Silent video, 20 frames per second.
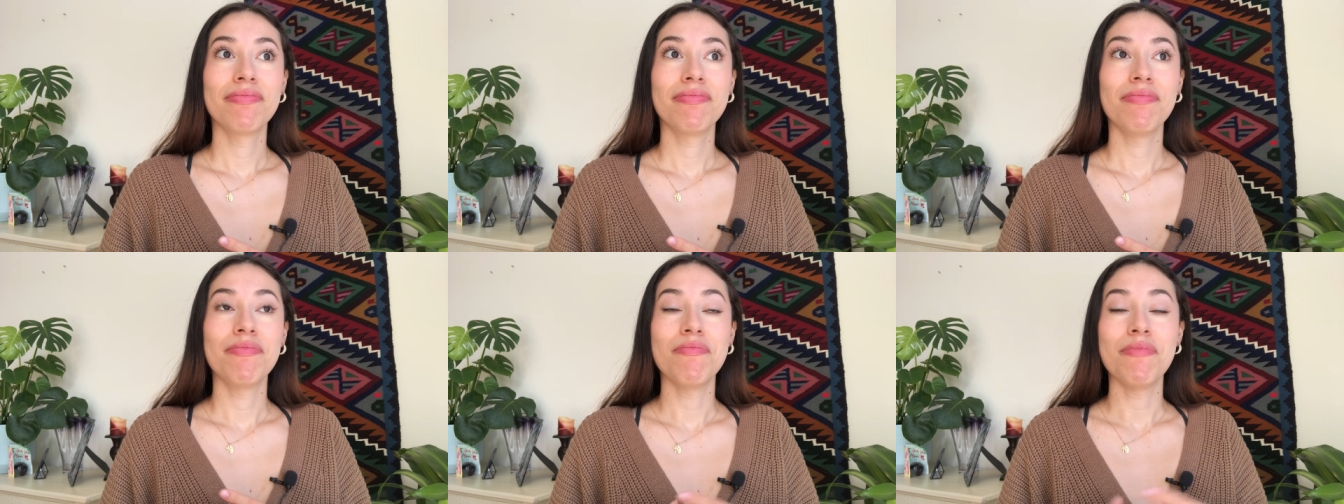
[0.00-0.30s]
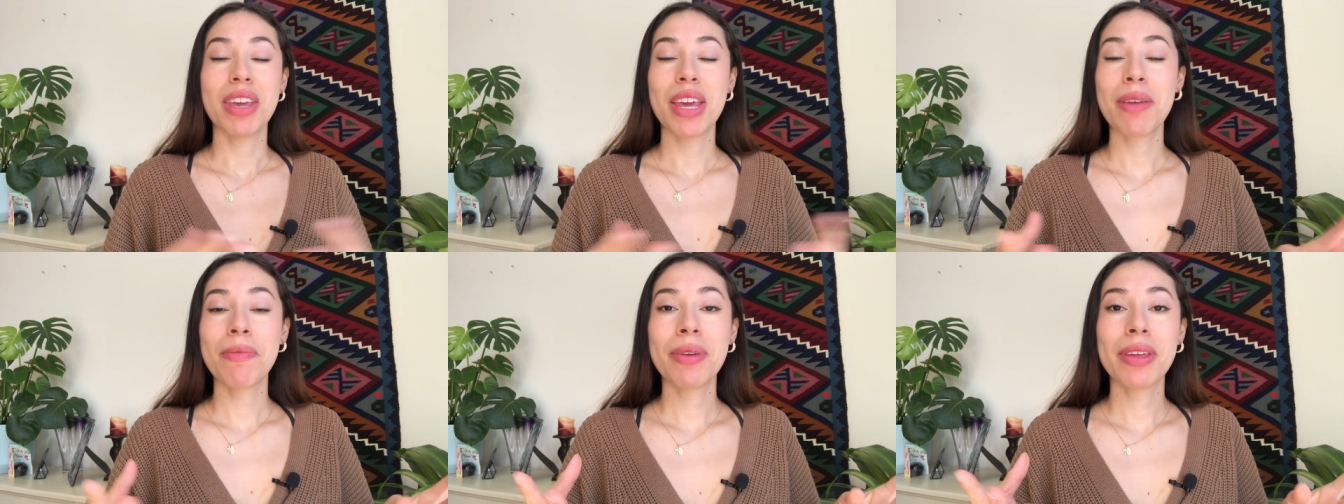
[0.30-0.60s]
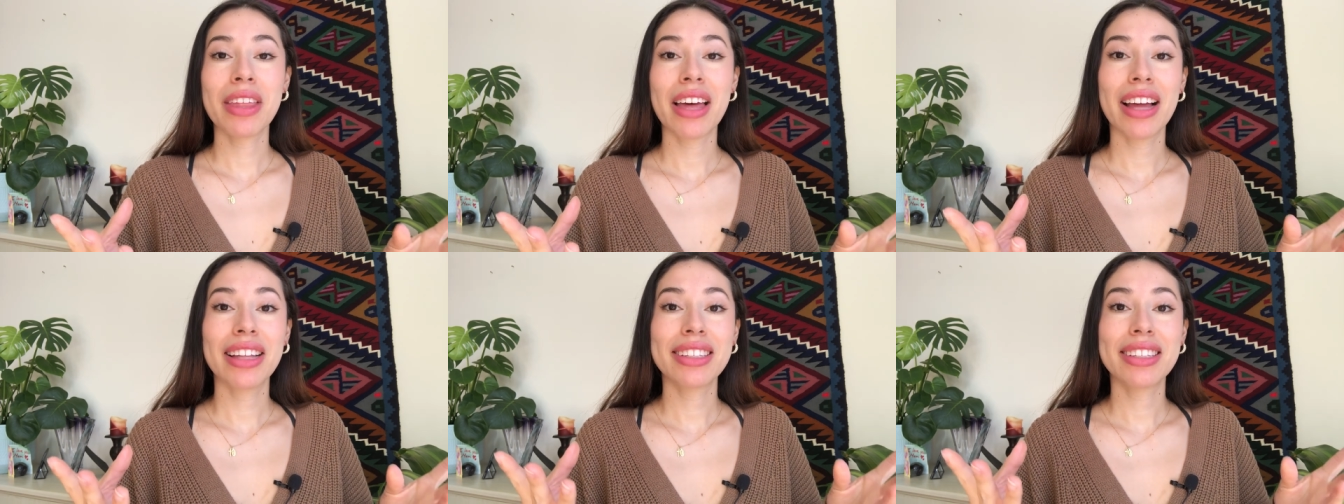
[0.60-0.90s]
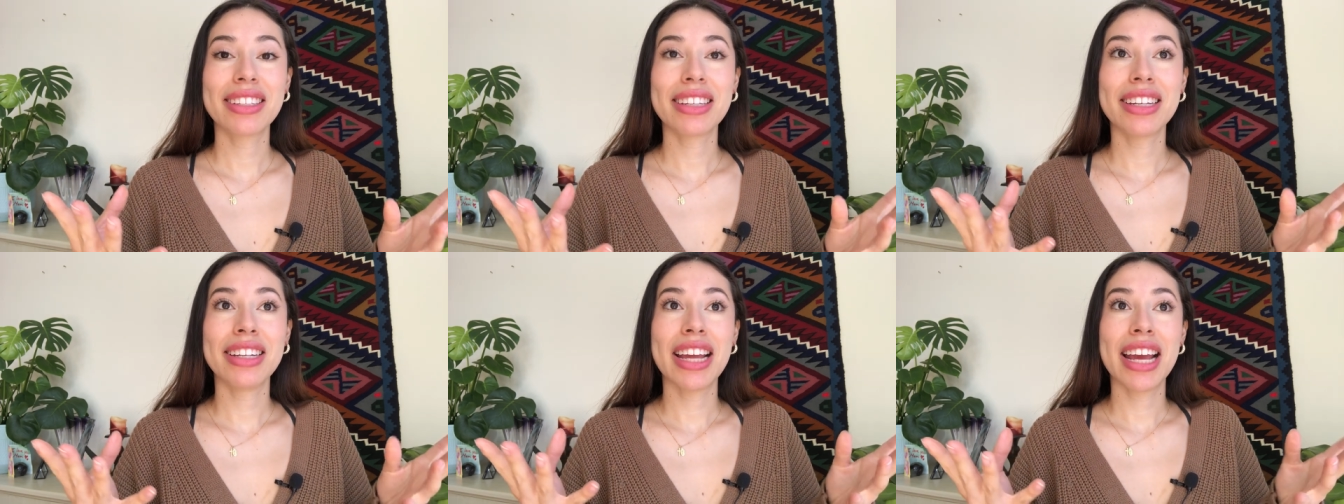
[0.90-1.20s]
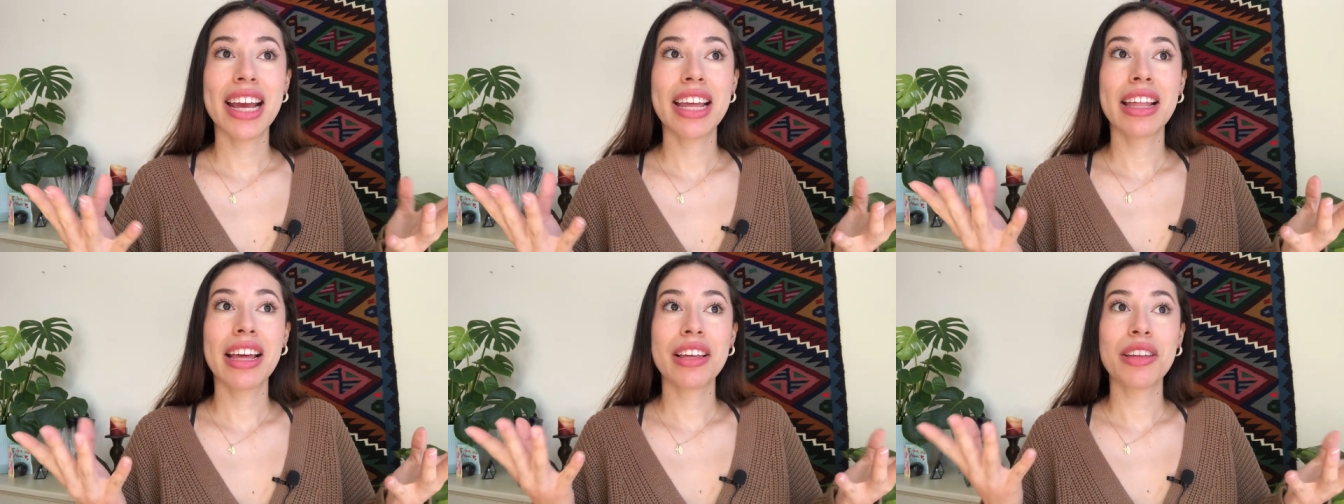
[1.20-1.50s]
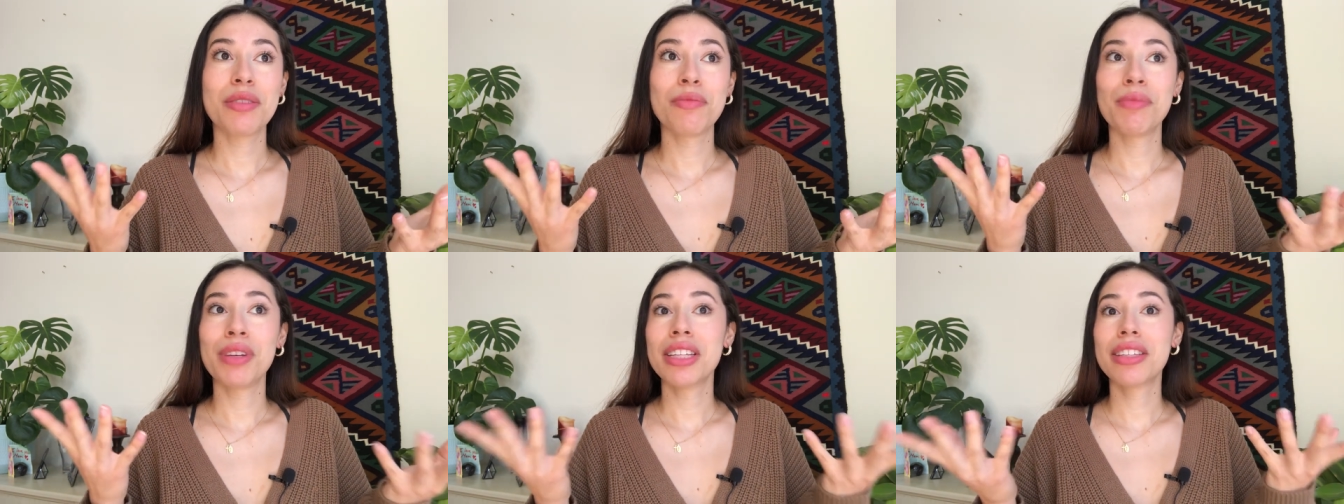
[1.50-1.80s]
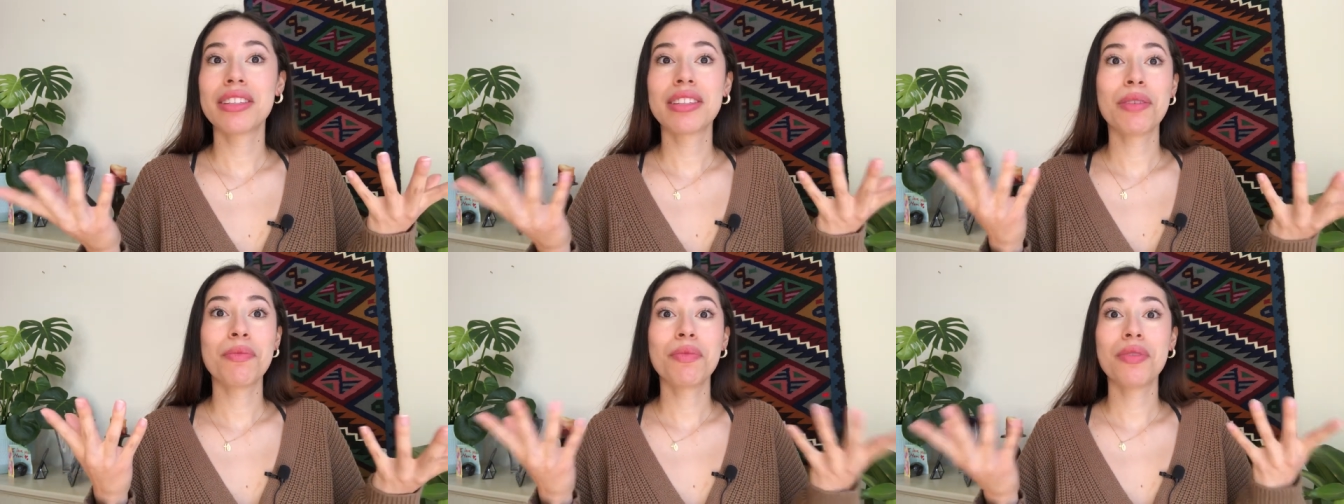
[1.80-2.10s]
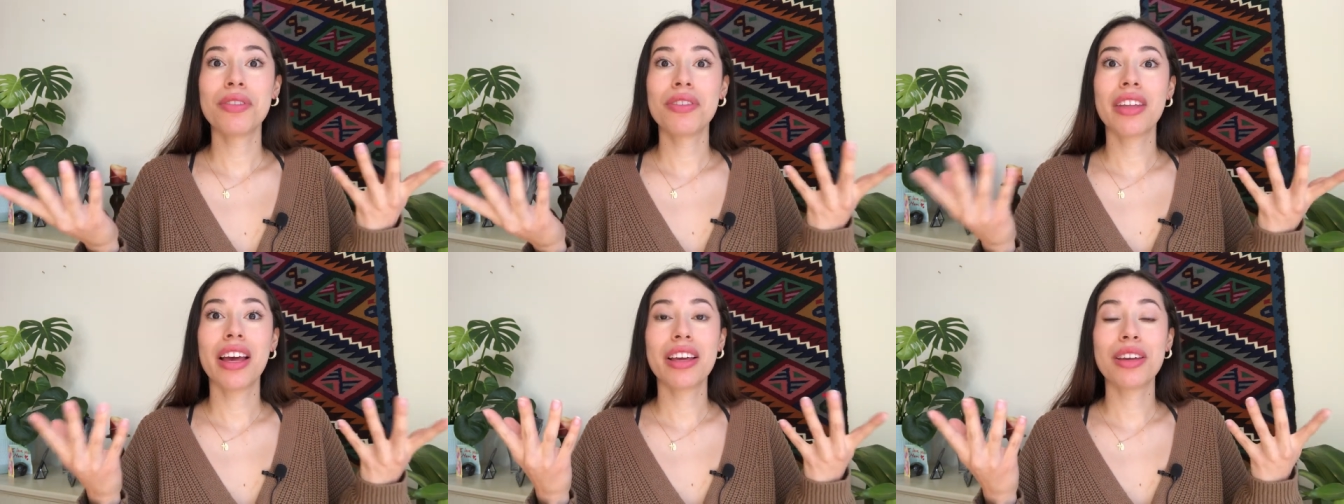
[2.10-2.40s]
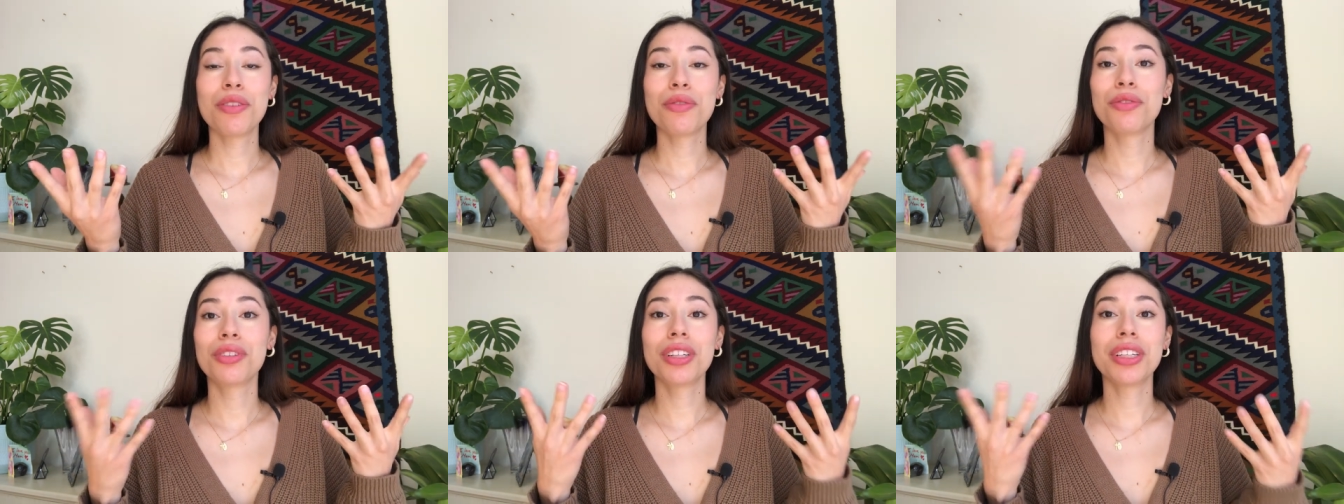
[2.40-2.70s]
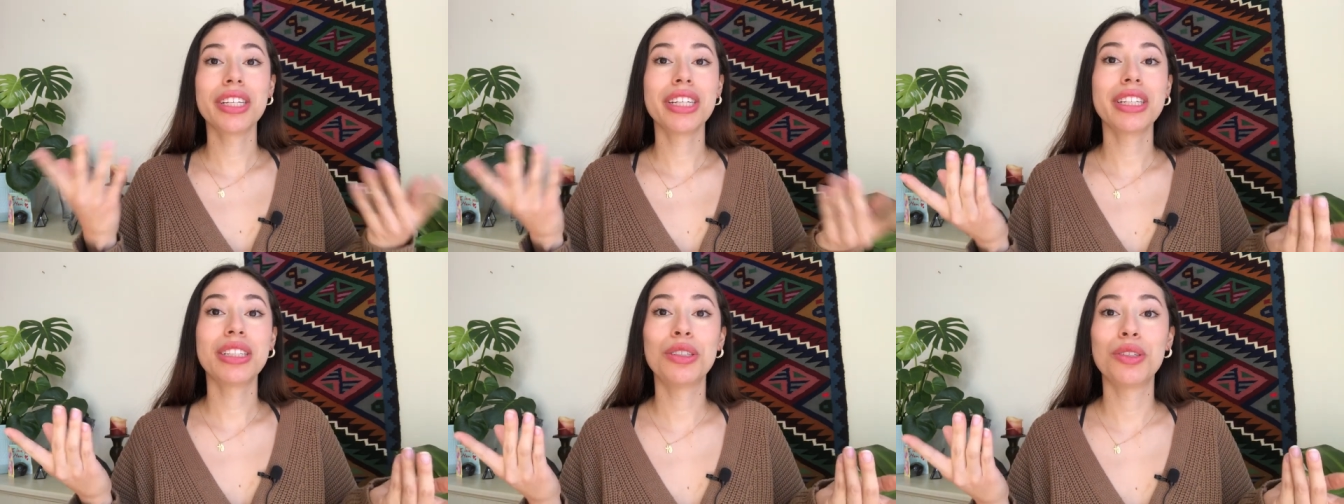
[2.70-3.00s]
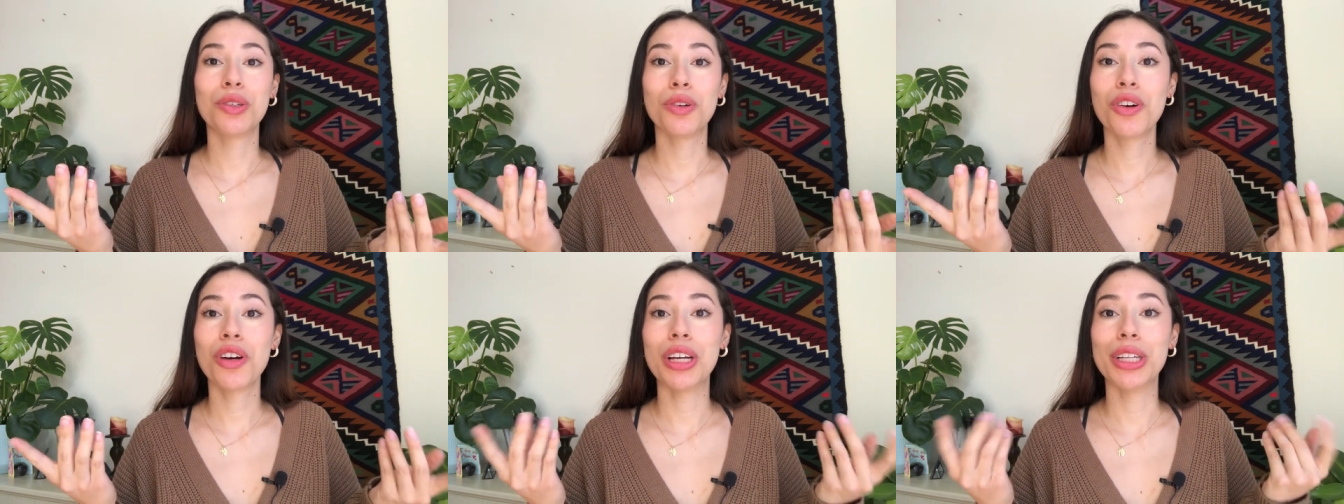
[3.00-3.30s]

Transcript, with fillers: maybe that's the day that you meet someone that you really enjoy.